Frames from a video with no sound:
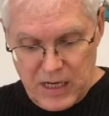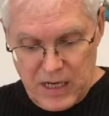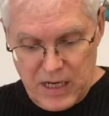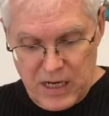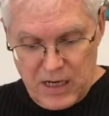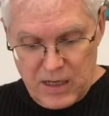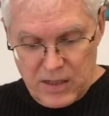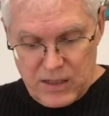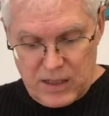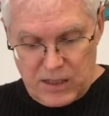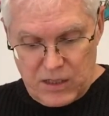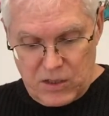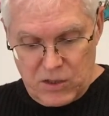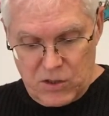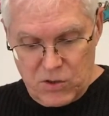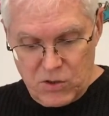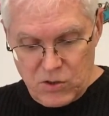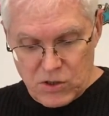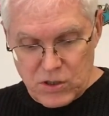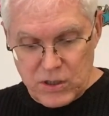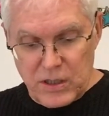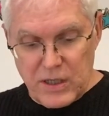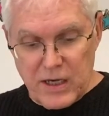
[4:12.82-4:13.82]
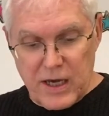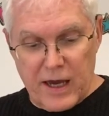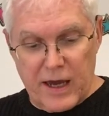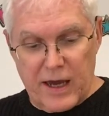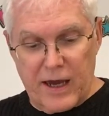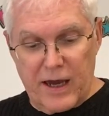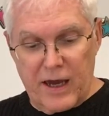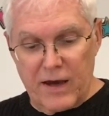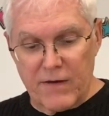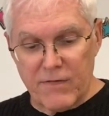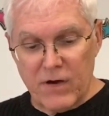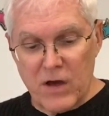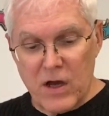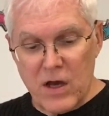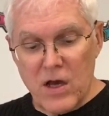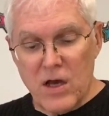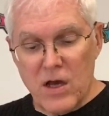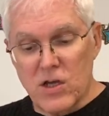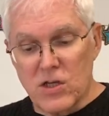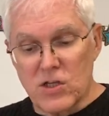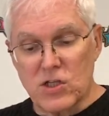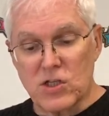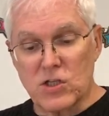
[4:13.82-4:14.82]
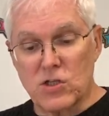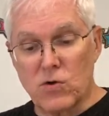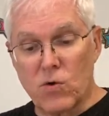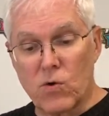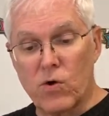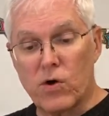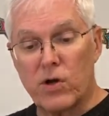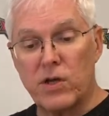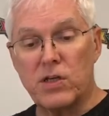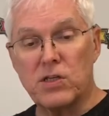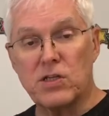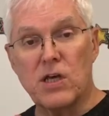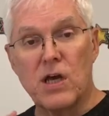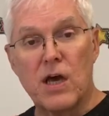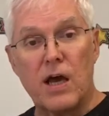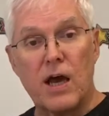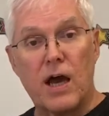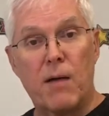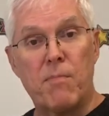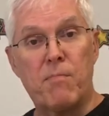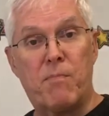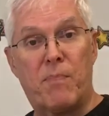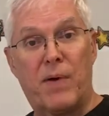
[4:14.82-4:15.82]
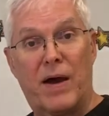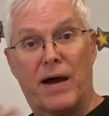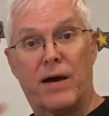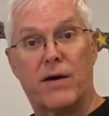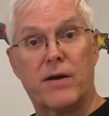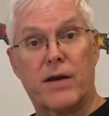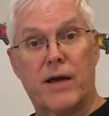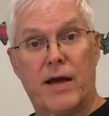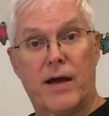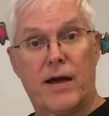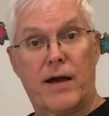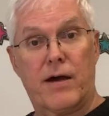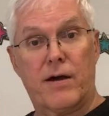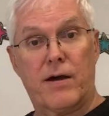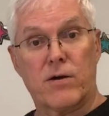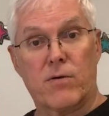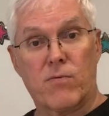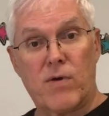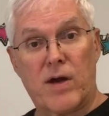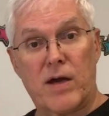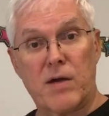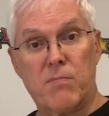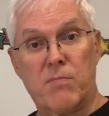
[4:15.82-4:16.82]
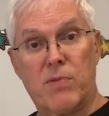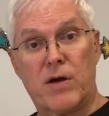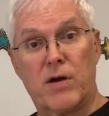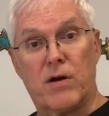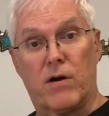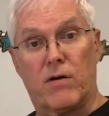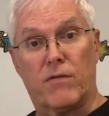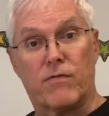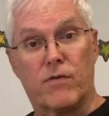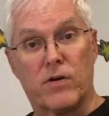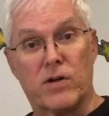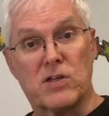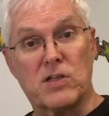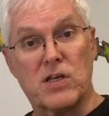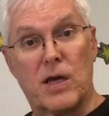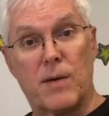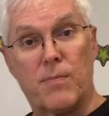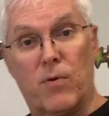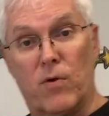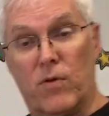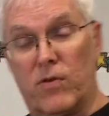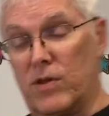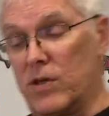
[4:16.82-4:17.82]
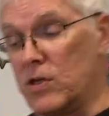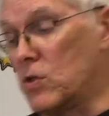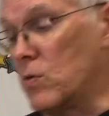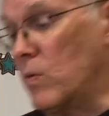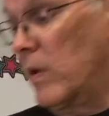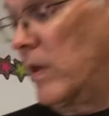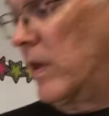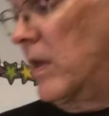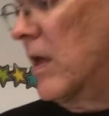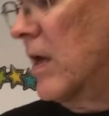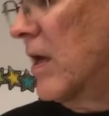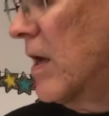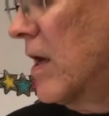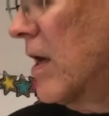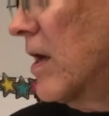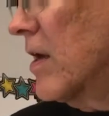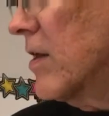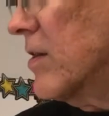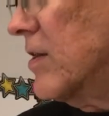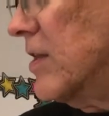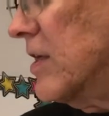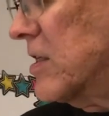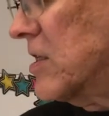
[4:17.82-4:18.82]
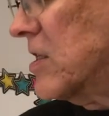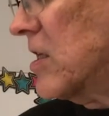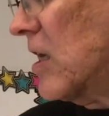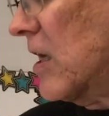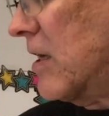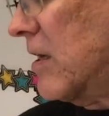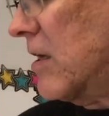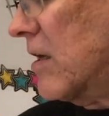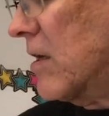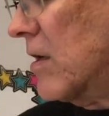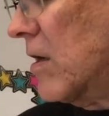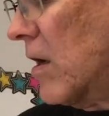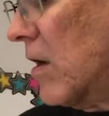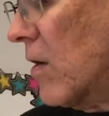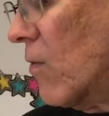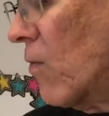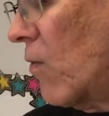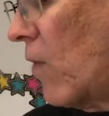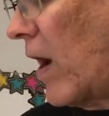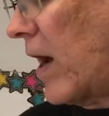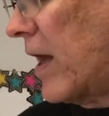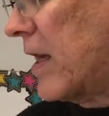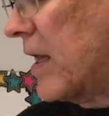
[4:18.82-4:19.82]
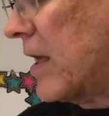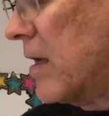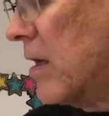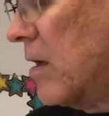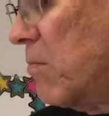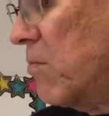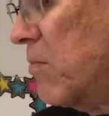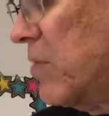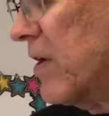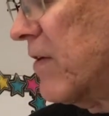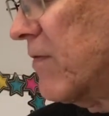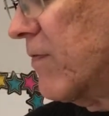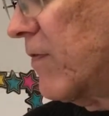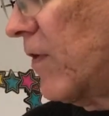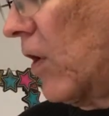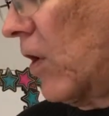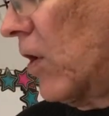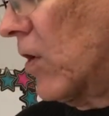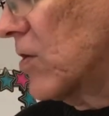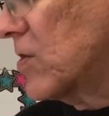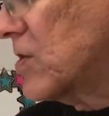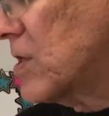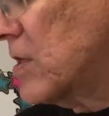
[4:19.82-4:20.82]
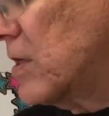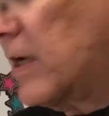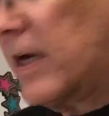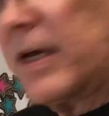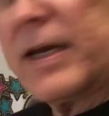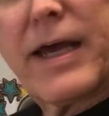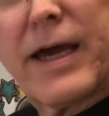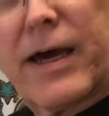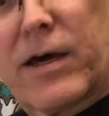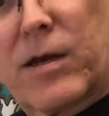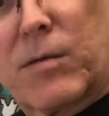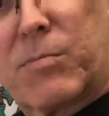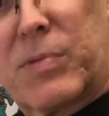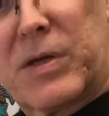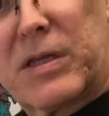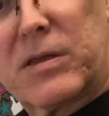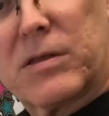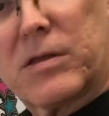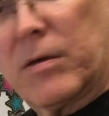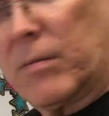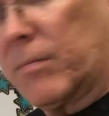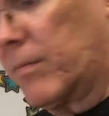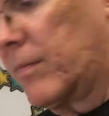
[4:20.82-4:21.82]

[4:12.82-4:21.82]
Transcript: they usually have stories about how to write better. For example, this one, the 10 writing pitfalls and how to beat them.